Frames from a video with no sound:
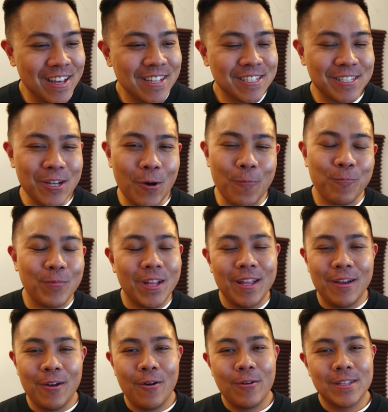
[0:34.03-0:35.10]
So,
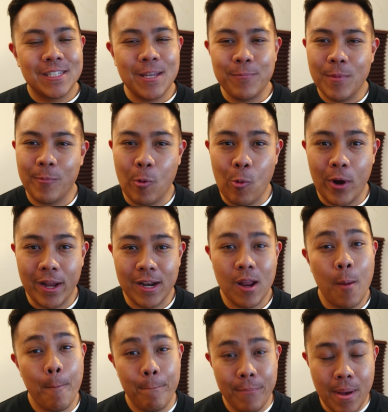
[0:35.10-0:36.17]
tip number 1,
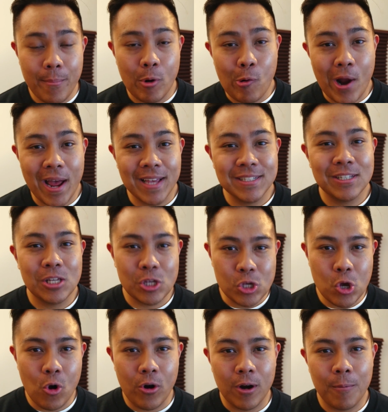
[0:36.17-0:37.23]
memorize
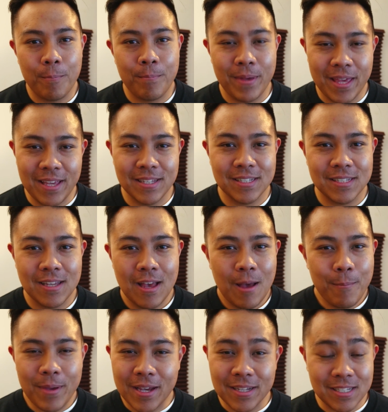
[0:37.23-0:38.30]
your piece,
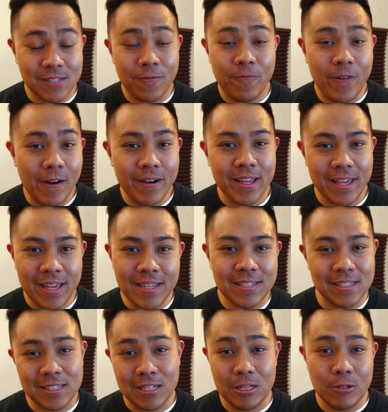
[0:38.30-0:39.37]
because it's very
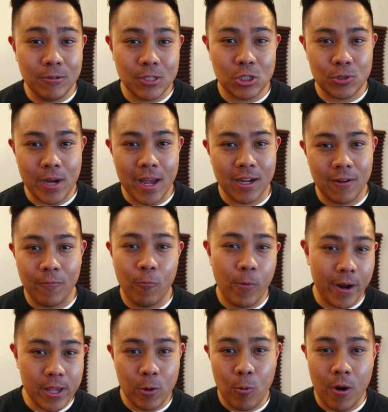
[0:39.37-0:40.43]
easy to lose track of
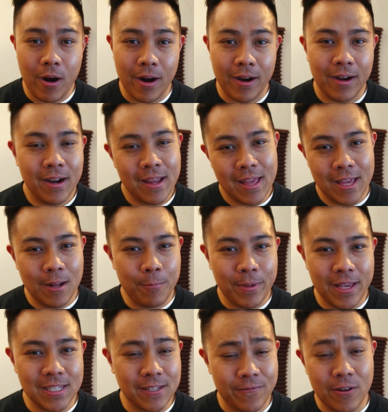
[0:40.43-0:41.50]
where you are in a
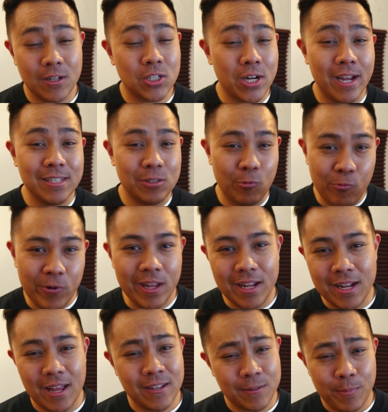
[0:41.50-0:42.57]
piece if you're trying to read
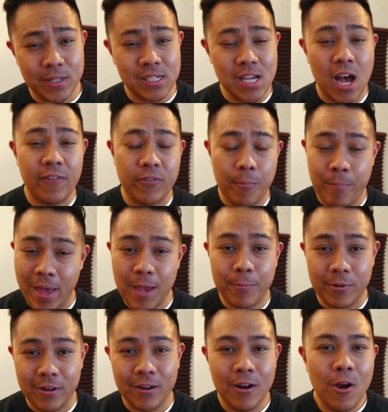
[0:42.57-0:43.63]
it, especially off of
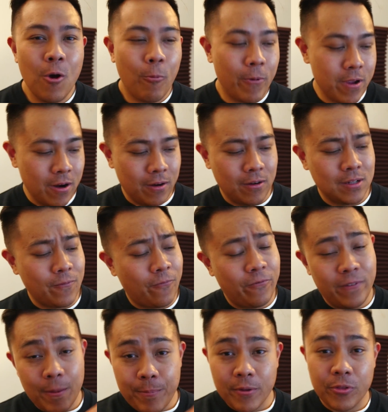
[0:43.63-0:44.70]
paper where you're
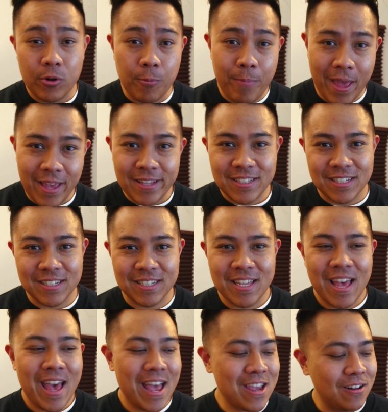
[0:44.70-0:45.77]
flipping through pages
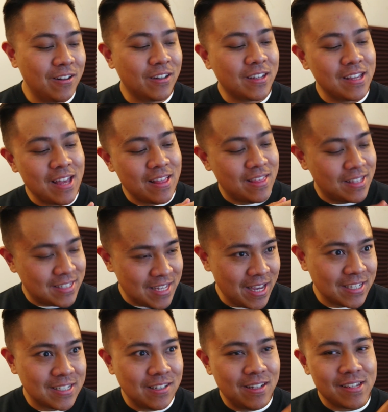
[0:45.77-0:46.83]
and you're looking at the
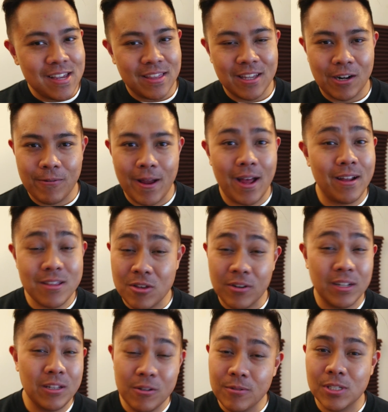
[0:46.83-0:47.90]
text, you're looking at the crowd, you
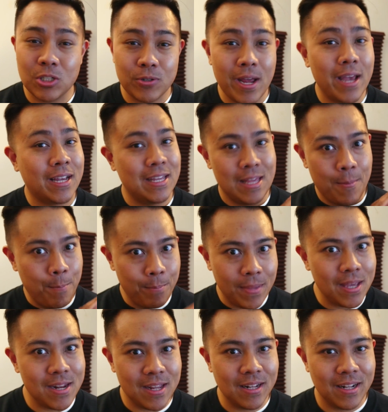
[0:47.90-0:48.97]
can lose track
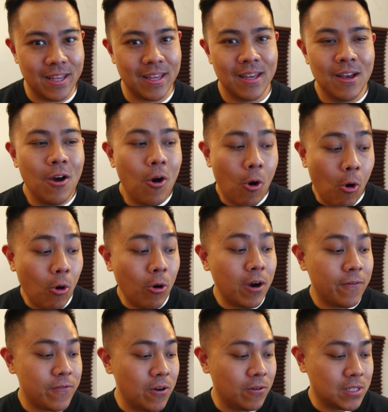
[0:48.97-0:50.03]
immediately. Or
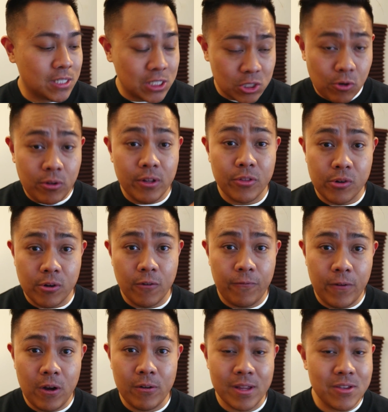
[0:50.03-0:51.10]
if you're scrolling through a
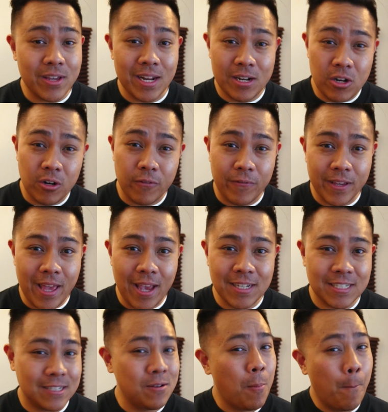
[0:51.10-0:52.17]
phone and you get a
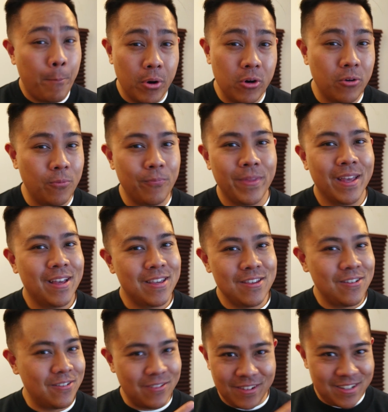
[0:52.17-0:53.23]
notification, boom,
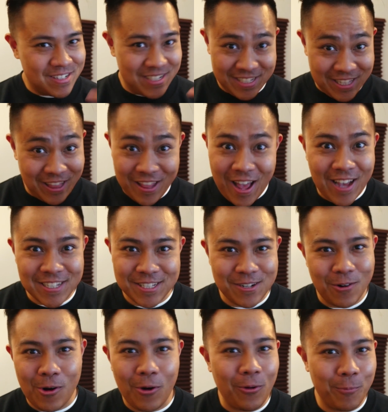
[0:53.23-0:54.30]
you just lost
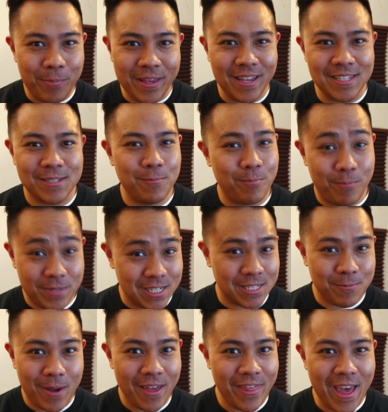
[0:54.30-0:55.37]
your whole piece
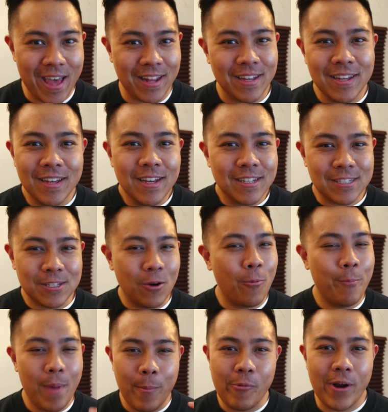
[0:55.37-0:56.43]
just by that. So
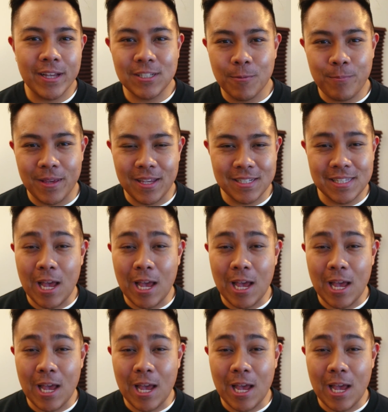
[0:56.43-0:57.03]
memorize your piece.